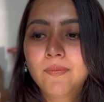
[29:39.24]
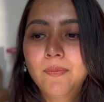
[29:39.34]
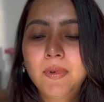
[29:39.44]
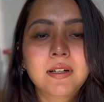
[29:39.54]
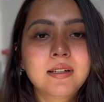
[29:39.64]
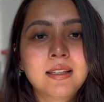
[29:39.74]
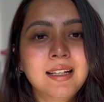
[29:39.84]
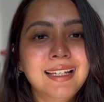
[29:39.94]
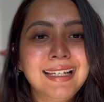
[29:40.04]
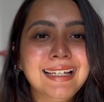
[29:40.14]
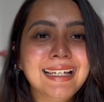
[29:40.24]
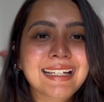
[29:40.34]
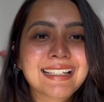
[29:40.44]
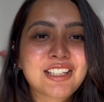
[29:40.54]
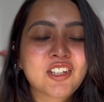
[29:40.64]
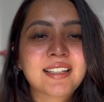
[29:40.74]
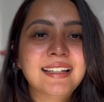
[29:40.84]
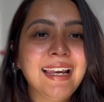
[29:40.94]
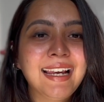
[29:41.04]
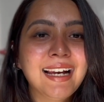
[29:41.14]
personally, it's just
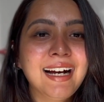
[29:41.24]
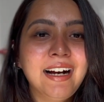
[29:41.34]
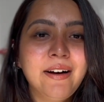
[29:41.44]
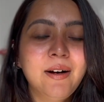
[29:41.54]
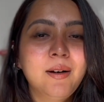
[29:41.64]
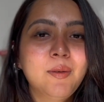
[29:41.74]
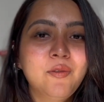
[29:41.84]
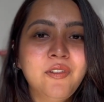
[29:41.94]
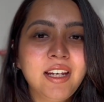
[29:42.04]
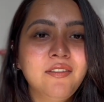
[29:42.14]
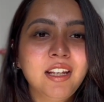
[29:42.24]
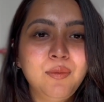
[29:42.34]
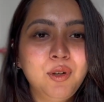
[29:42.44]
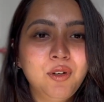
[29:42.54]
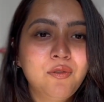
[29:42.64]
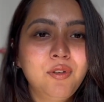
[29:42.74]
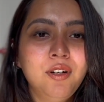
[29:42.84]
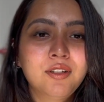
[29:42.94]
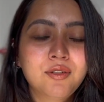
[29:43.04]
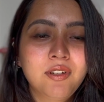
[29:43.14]
like very, very beautiful
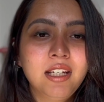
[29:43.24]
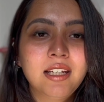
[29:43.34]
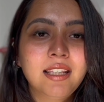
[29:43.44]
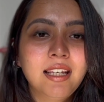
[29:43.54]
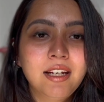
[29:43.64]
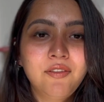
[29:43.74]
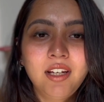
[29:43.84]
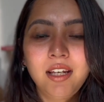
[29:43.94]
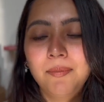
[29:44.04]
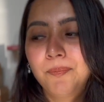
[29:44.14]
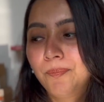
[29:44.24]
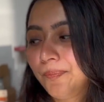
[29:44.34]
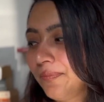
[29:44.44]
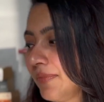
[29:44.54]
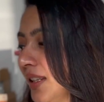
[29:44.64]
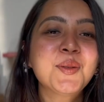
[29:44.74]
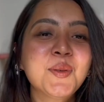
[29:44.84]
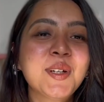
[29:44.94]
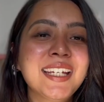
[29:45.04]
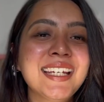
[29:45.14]
to read at the end of the day.
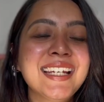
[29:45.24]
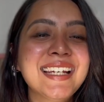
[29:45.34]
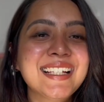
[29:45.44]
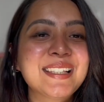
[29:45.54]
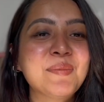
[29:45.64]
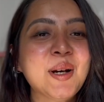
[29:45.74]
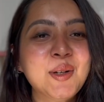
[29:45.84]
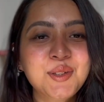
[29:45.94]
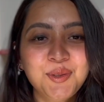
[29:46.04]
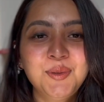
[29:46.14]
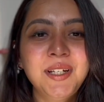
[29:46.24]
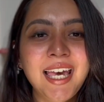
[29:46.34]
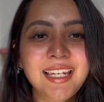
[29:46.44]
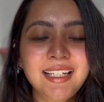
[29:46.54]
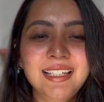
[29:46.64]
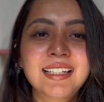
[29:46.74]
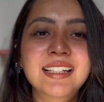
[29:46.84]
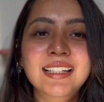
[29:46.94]
Story is about two characters,